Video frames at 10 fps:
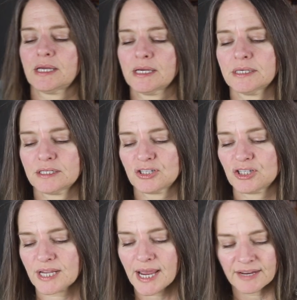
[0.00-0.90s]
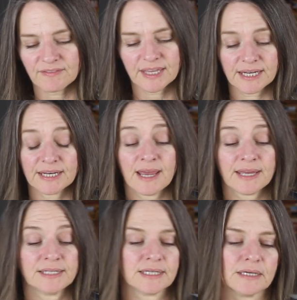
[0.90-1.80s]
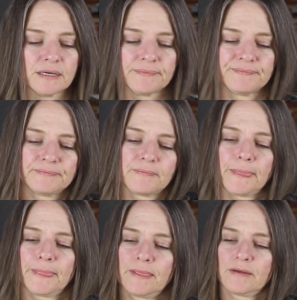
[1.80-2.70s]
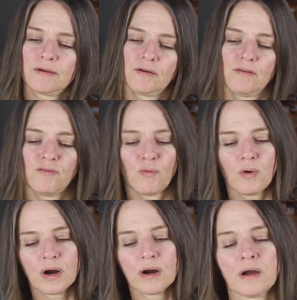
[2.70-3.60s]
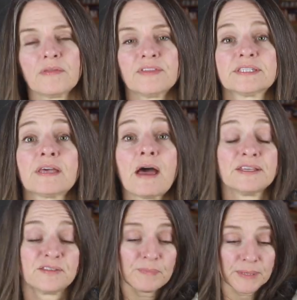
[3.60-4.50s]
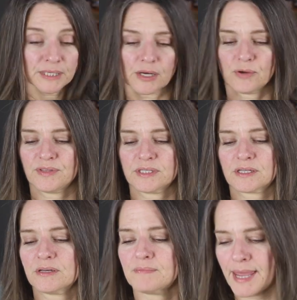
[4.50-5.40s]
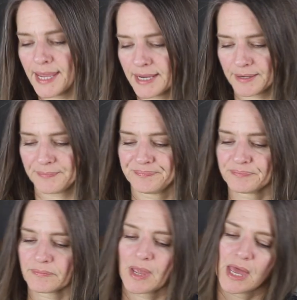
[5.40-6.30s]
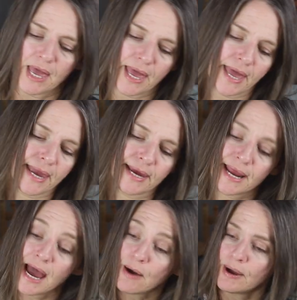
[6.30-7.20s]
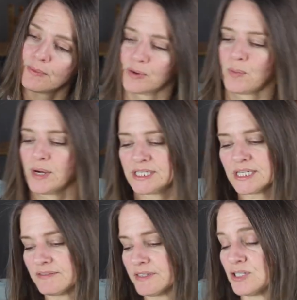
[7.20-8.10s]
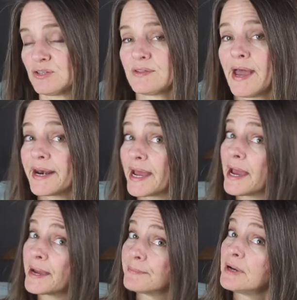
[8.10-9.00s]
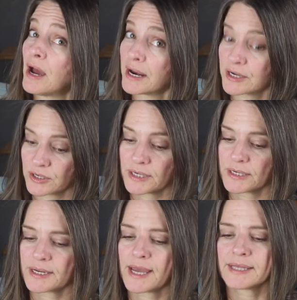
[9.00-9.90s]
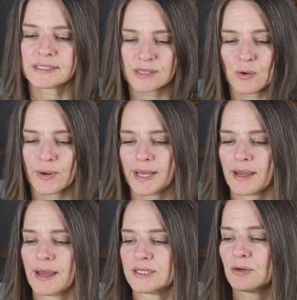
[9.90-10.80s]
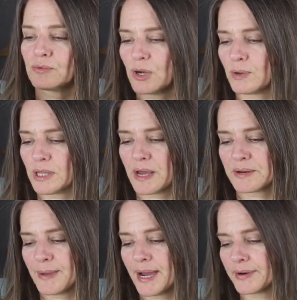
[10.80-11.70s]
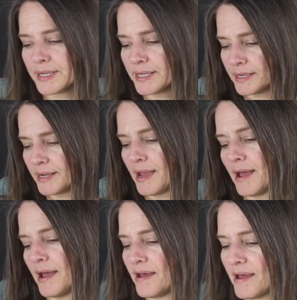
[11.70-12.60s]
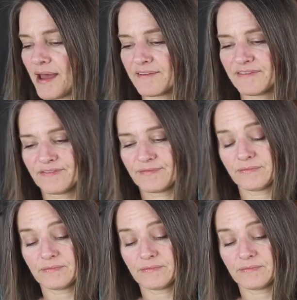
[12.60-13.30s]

and just kind of get an idea for the size of pillow this could make and how I would want to even do that. I'm not good at sewing. I don't know a lot about it. Uh, I've